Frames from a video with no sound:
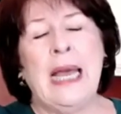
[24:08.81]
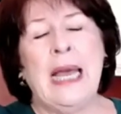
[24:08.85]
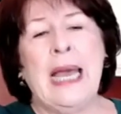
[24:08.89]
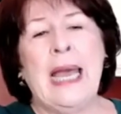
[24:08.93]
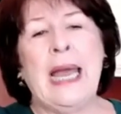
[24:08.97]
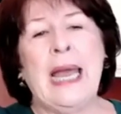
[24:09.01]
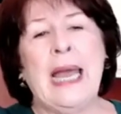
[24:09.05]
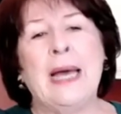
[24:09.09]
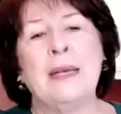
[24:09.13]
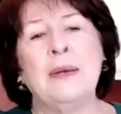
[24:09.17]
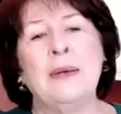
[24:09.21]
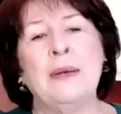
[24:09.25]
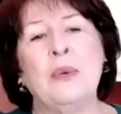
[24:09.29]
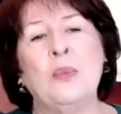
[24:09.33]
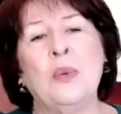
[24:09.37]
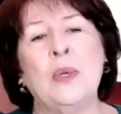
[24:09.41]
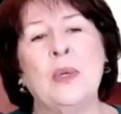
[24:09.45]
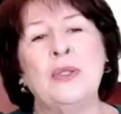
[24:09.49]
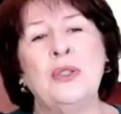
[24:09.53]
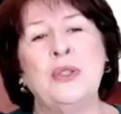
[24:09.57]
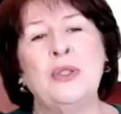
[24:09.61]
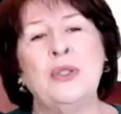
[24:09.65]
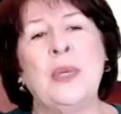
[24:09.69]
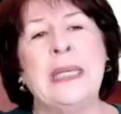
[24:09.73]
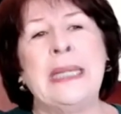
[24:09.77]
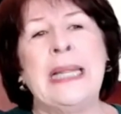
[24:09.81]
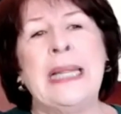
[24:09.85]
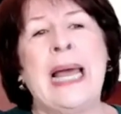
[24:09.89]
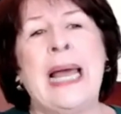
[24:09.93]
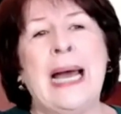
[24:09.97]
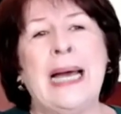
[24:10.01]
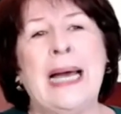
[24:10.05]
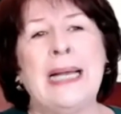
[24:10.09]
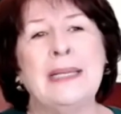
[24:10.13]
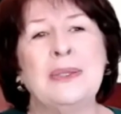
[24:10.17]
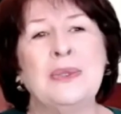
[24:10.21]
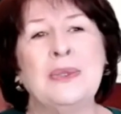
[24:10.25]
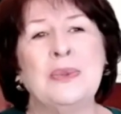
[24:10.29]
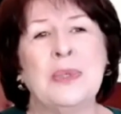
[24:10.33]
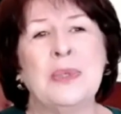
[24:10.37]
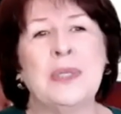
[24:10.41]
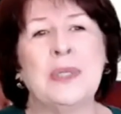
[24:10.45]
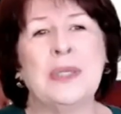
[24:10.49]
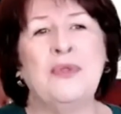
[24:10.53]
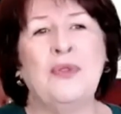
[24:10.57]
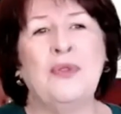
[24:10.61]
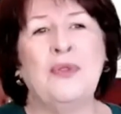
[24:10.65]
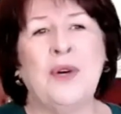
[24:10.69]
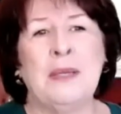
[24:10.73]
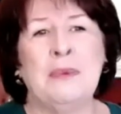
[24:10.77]
And doing that is really
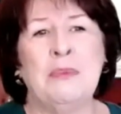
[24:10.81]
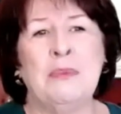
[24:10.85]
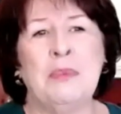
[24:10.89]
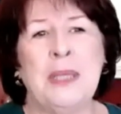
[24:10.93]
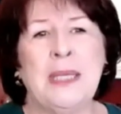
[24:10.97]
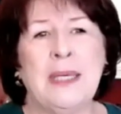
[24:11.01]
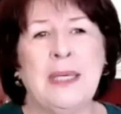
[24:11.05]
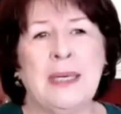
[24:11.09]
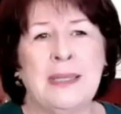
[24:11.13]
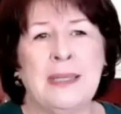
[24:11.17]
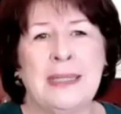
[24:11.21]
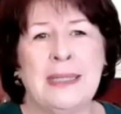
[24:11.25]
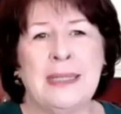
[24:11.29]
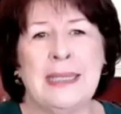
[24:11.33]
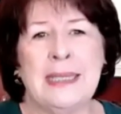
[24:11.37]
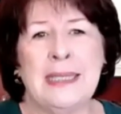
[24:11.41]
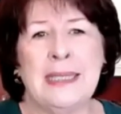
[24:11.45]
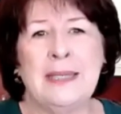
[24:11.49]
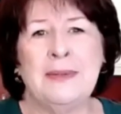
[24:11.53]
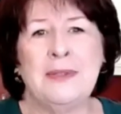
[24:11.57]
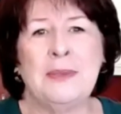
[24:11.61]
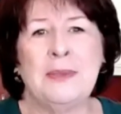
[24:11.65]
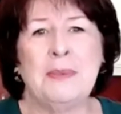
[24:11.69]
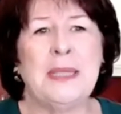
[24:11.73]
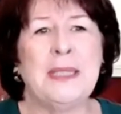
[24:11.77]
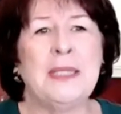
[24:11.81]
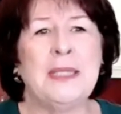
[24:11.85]
fun because it gives me